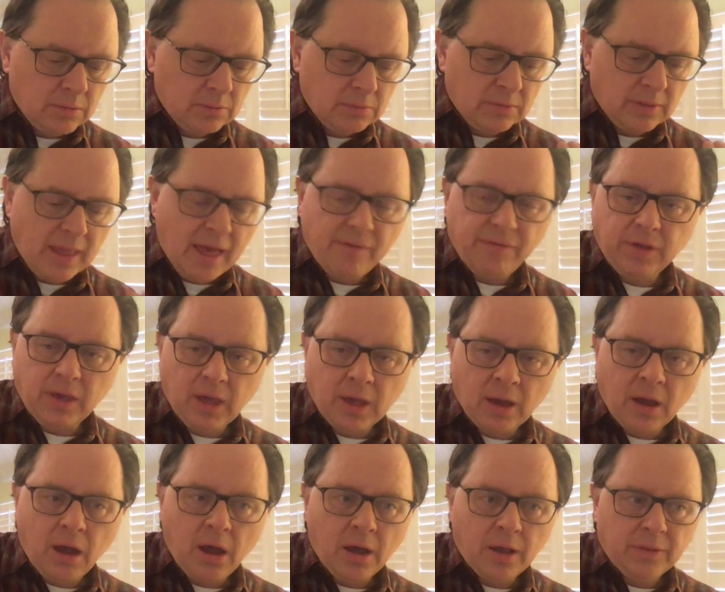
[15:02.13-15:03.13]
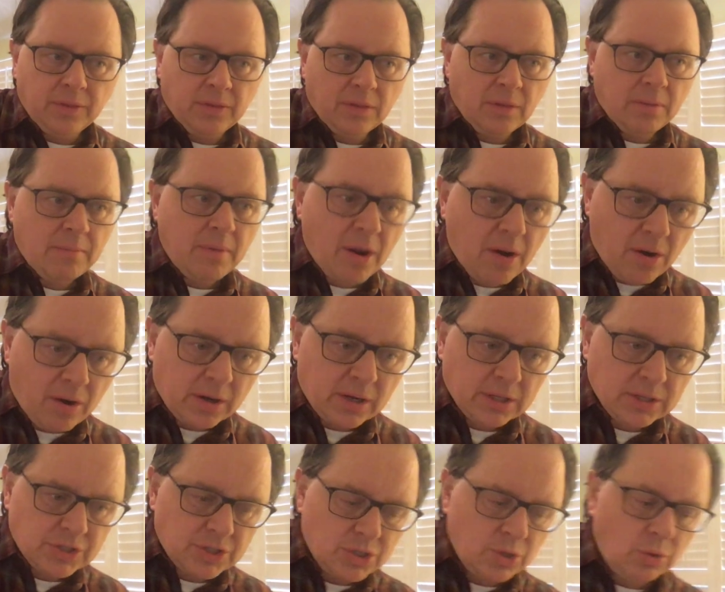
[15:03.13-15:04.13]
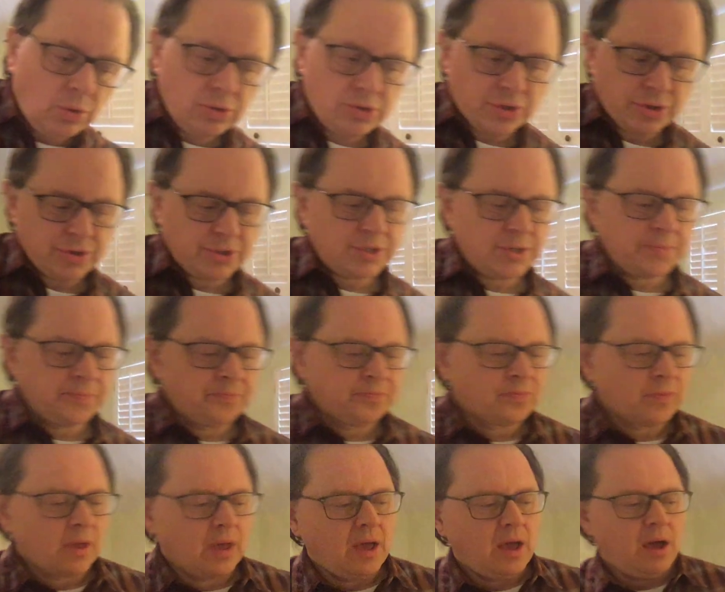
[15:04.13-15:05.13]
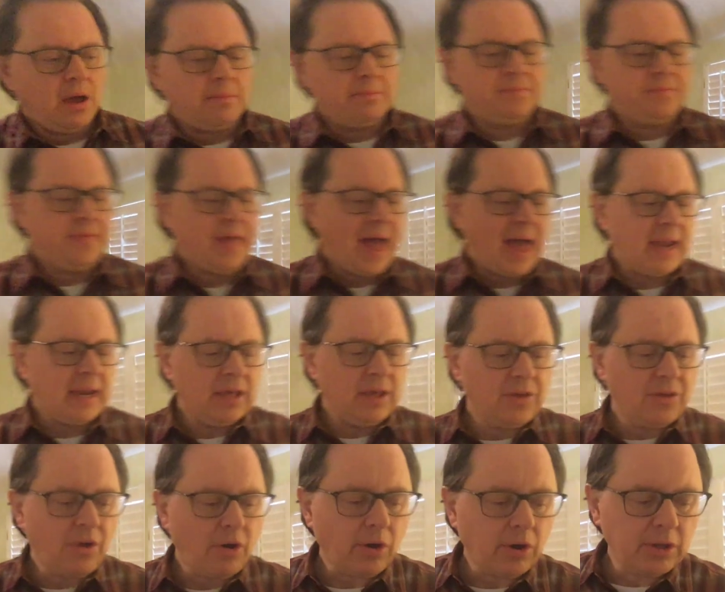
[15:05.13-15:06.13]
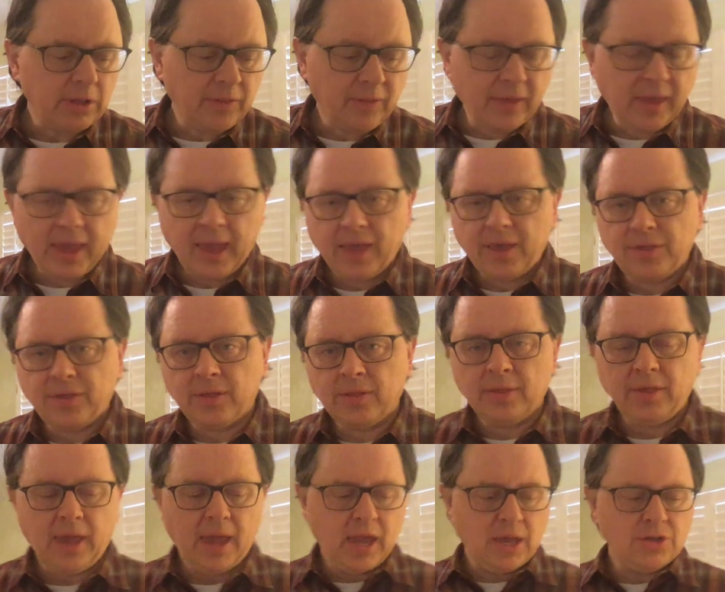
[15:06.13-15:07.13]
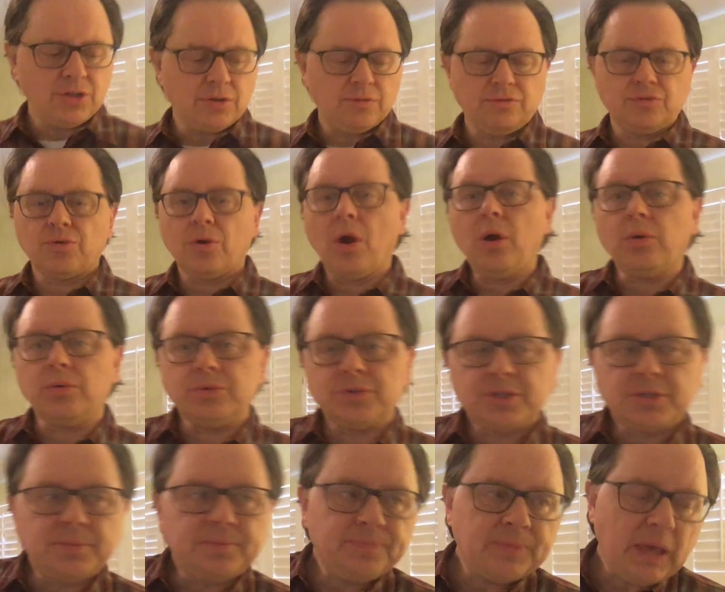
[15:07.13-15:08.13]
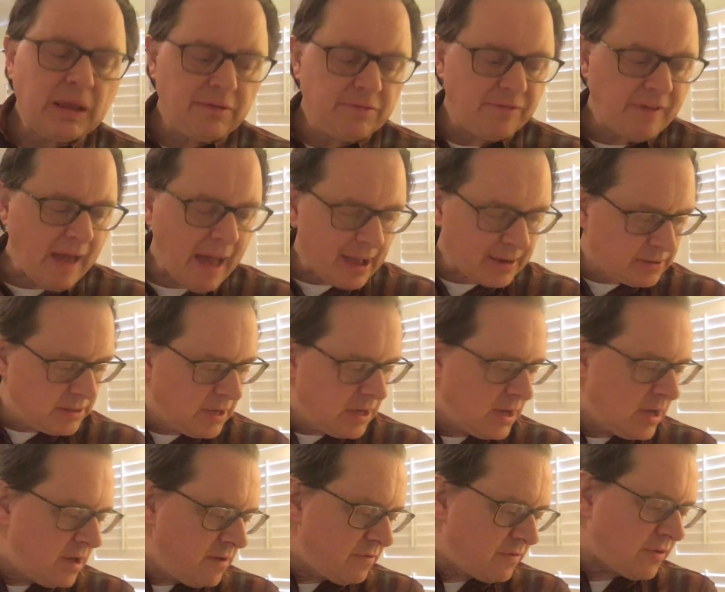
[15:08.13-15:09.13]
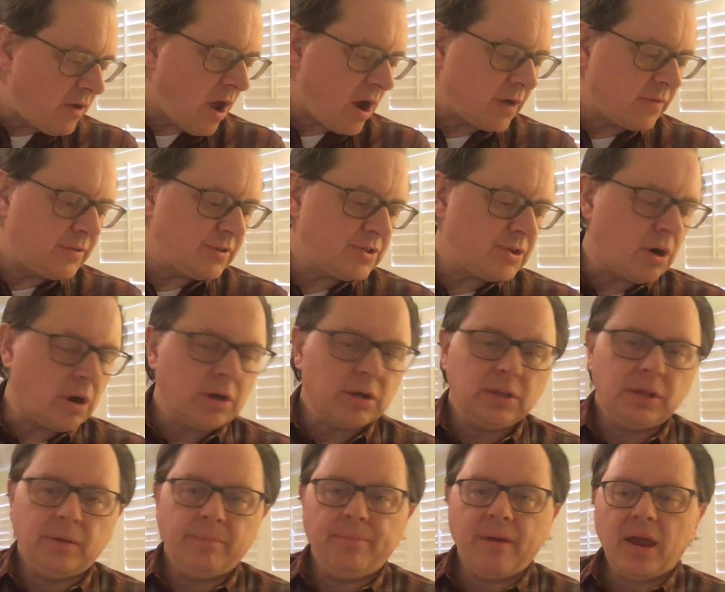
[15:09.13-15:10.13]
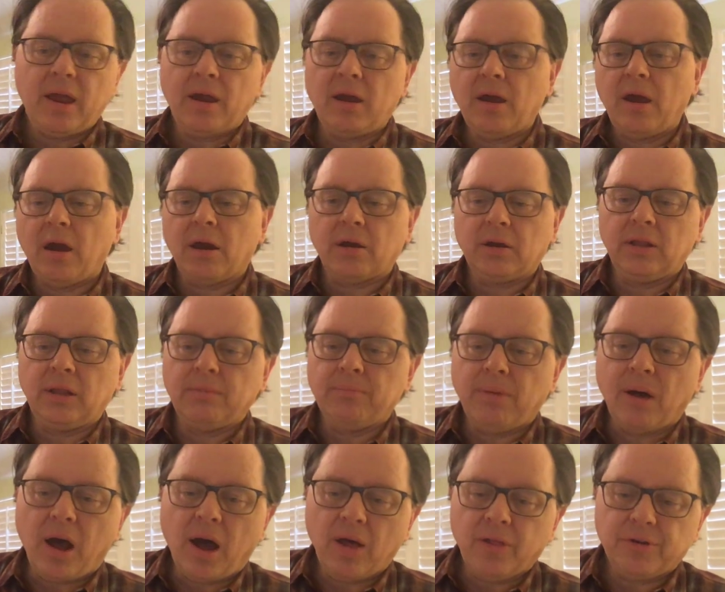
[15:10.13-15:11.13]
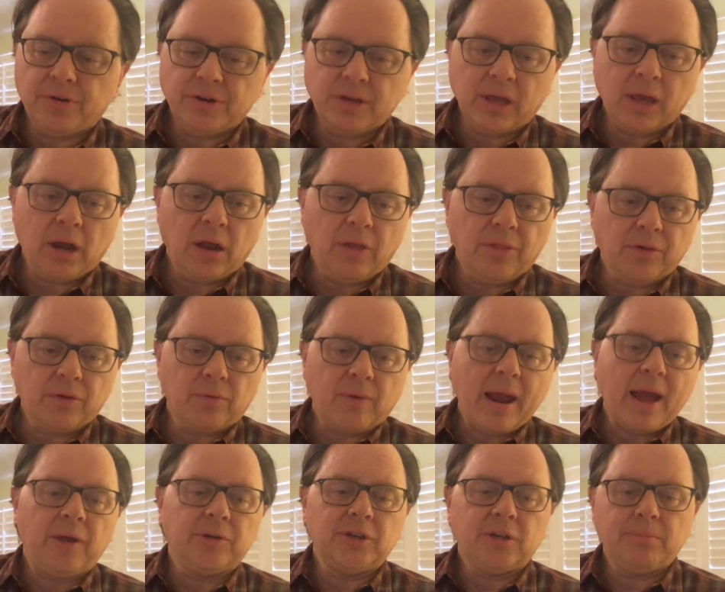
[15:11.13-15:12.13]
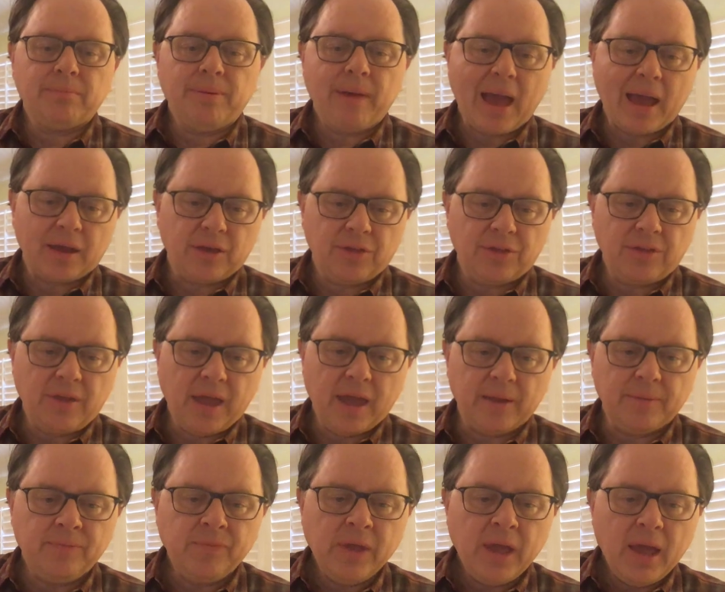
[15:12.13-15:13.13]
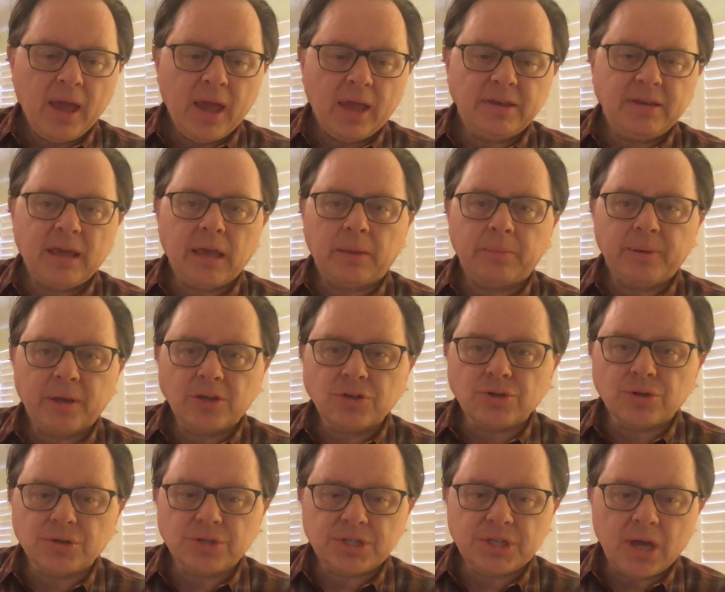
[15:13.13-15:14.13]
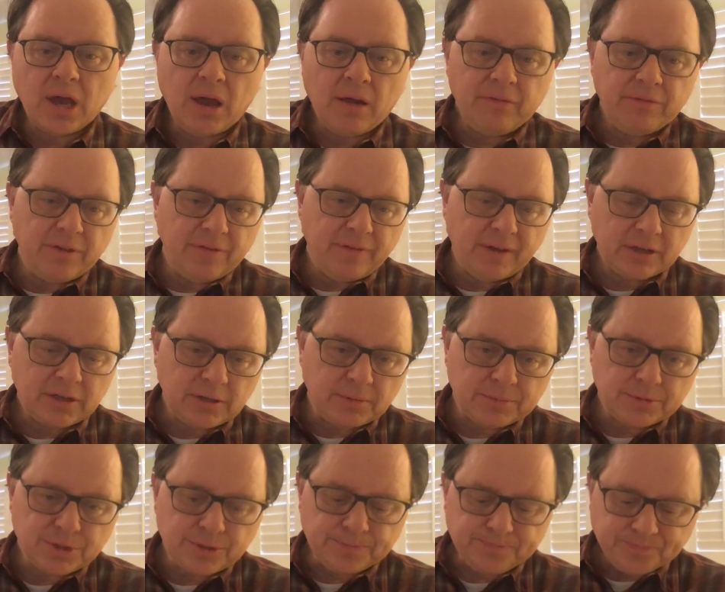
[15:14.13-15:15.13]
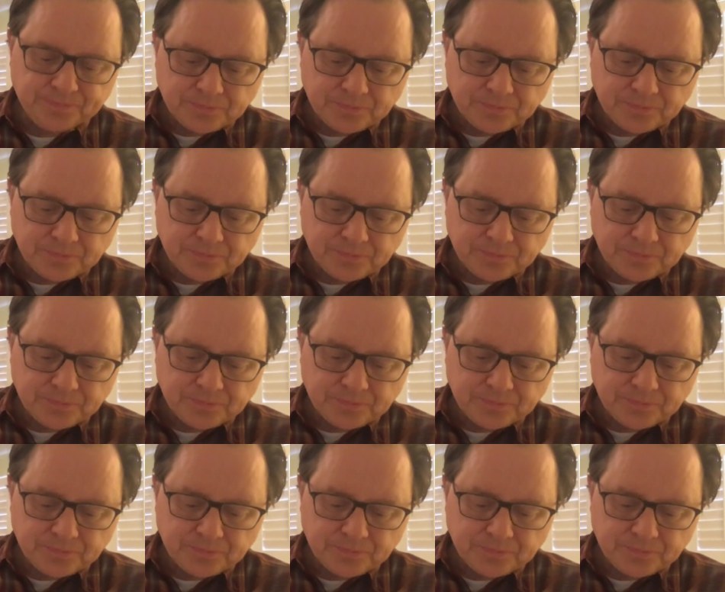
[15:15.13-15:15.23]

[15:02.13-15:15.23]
levying on American soldiers. That is hardly the case in the age of drones. In fact, photographers hardly bother to get on the ground in Pakistan and take pictures of the victims.